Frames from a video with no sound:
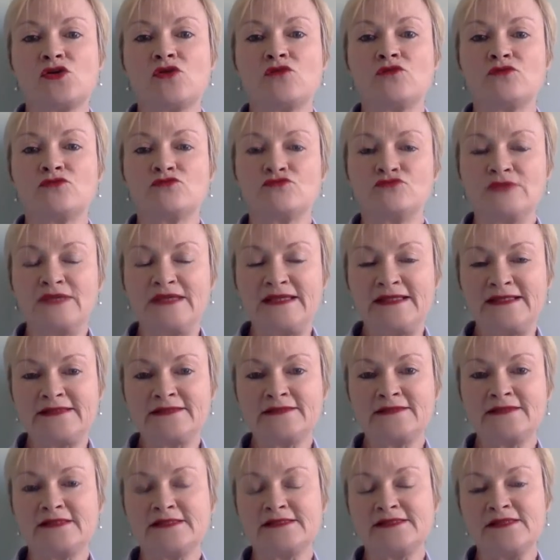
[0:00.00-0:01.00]
of a
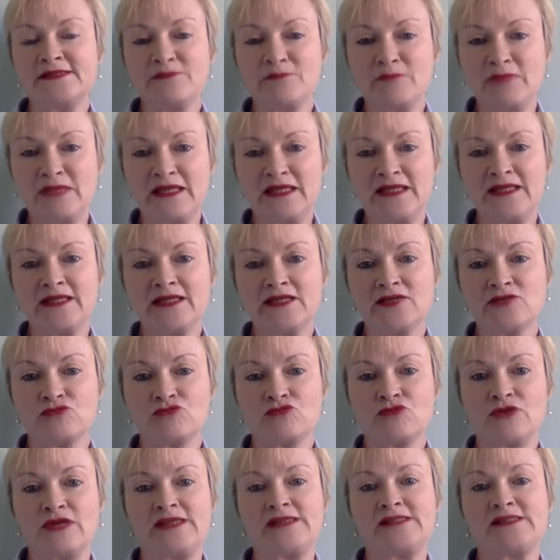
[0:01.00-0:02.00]
real and immediate
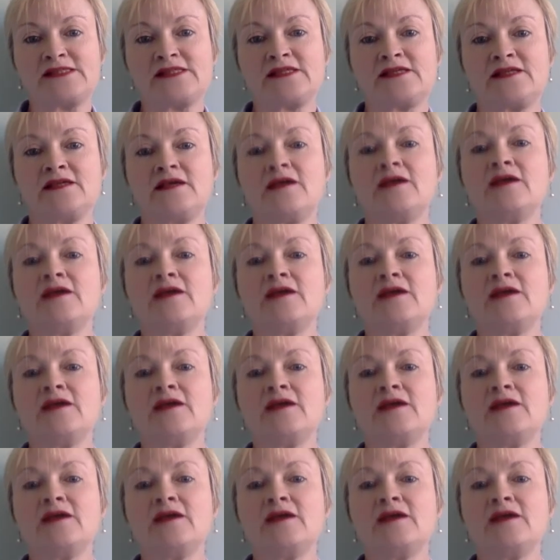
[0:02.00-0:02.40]
risk